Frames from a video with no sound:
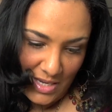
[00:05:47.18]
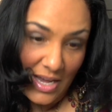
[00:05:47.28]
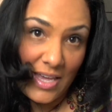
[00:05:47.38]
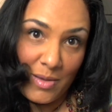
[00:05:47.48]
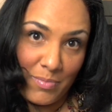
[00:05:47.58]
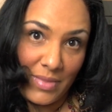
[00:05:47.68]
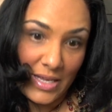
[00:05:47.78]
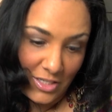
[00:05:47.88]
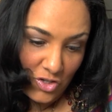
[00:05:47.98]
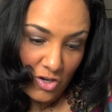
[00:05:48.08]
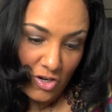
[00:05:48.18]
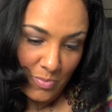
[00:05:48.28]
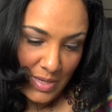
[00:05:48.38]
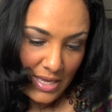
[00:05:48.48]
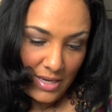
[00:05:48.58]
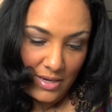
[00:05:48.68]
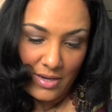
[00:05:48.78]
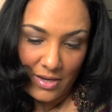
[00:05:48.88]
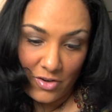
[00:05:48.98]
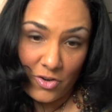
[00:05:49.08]
I am a germ and
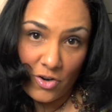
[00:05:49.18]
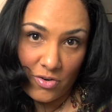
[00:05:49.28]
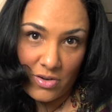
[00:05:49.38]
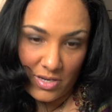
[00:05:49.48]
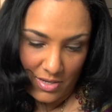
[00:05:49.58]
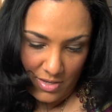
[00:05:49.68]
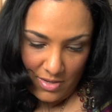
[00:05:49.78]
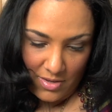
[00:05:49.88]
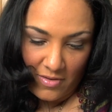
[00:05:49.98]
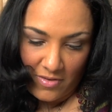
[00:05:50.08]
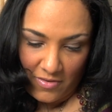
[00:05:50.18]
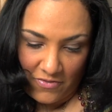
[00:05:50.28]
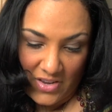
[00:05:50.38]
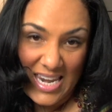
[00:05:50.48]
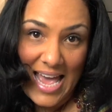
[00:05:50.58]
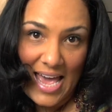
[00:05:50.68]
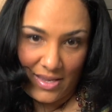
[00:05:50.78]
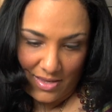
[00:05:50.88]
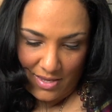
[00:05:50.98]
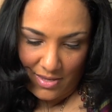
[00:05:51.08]
dirt
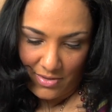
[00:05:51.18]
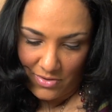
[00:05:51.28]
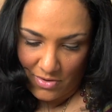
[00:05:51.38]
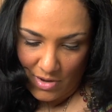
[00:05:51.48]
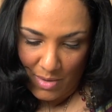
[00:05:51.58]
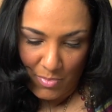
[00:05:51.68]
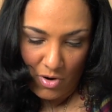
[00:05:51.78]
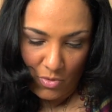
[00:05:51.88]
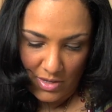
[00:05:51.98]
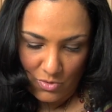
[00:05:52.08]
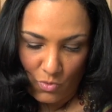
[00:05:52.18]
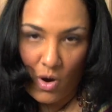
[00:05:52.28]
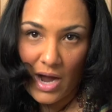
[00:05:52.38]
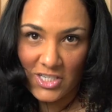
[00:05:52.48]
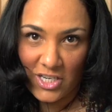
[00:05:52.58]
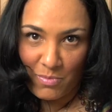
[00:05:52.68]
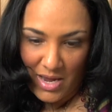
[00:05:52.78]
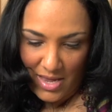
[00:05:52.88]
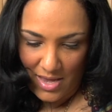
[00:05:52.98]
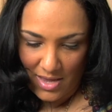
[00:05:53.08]
fanatic, so I'm always washing my
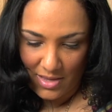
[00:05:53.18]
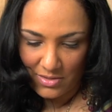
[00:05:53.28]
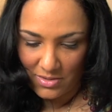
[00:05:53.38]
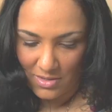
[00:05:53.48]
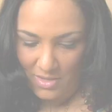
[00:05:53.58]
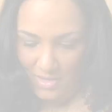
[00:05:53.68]
hands.